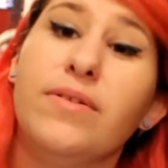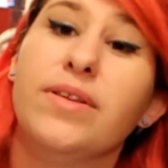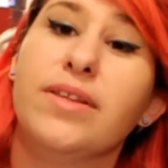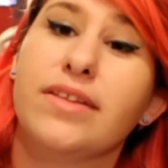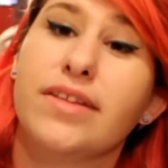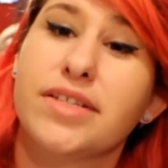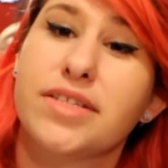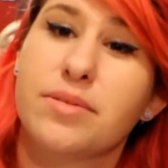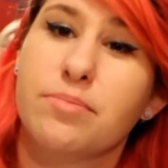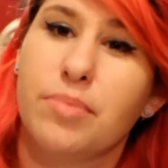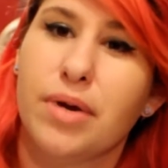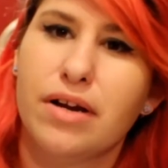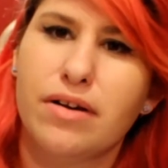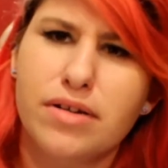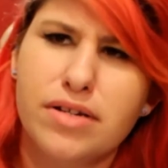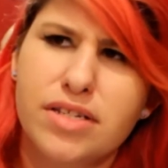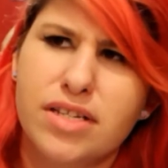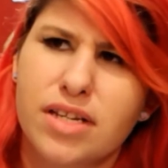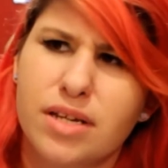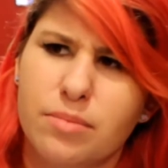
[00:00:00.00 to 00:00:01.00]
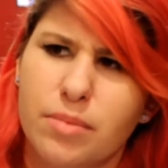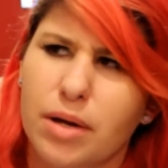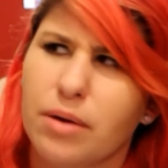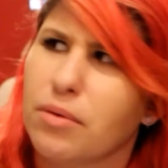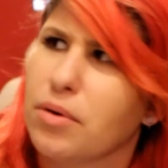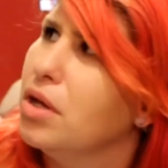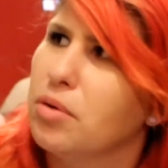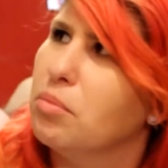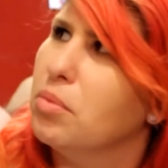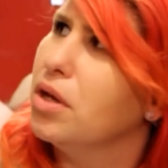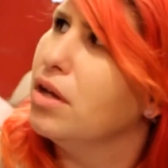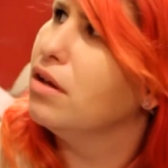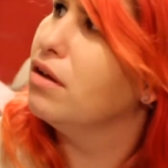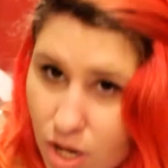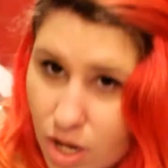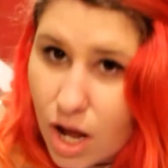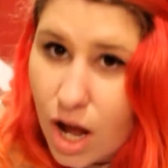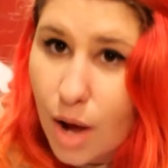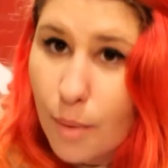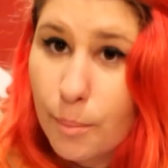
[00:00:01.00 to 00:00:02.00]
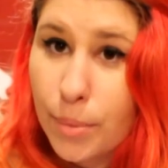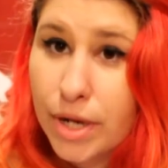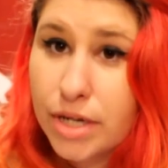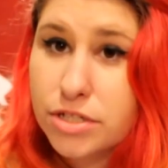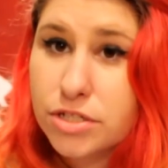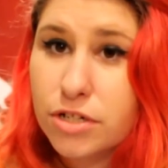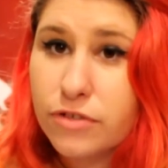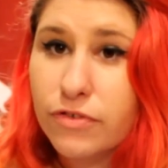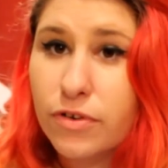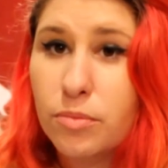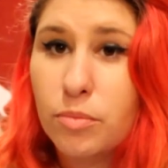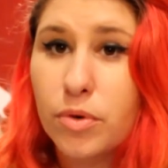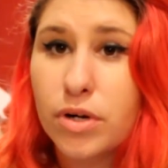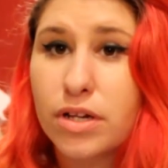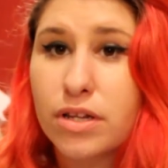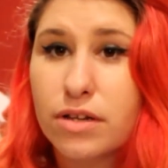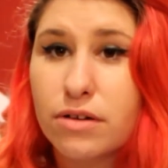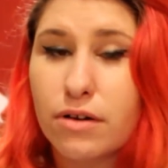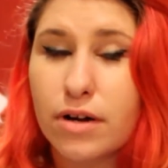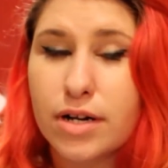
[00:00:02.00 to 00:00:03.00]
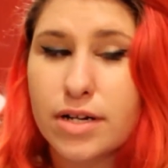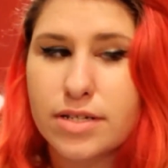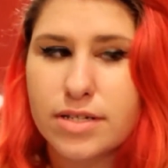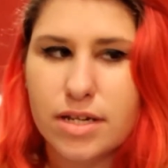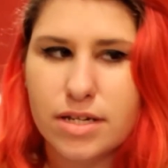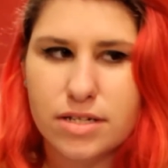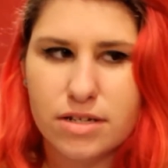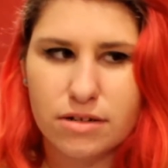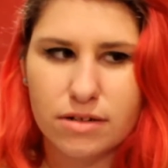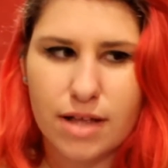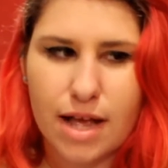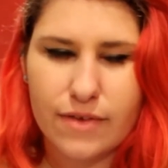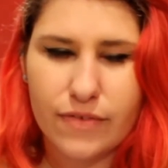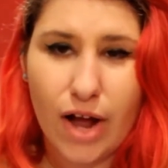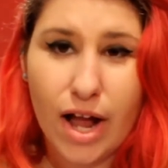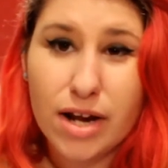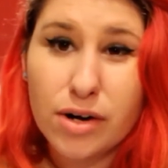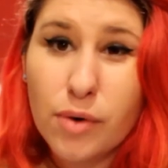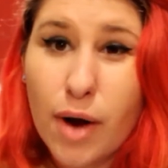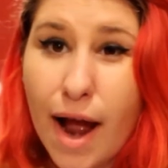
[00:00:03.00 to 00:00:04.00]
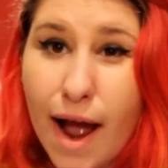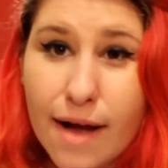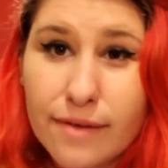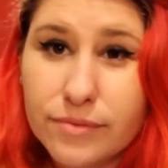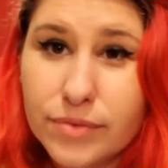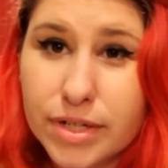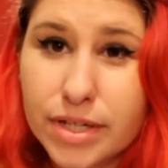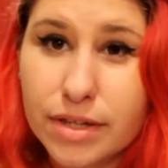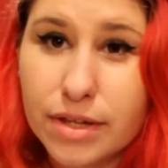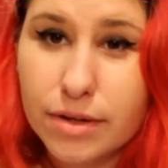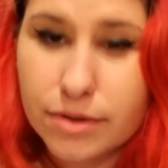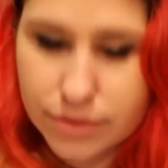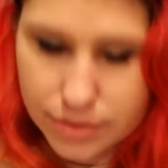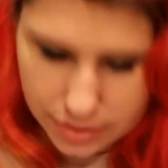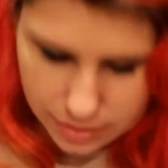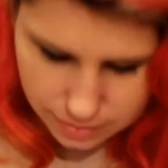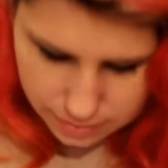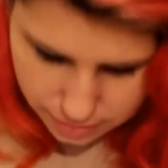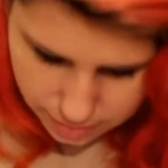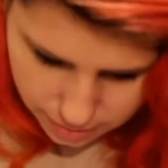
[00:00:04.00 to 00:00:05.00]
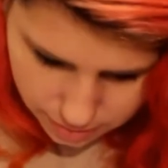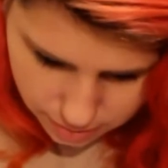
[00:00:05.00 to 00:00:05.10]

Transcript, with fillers: anything that's embarrassing in my room. A picture from one of the greatest days of your life. I don't have one of those.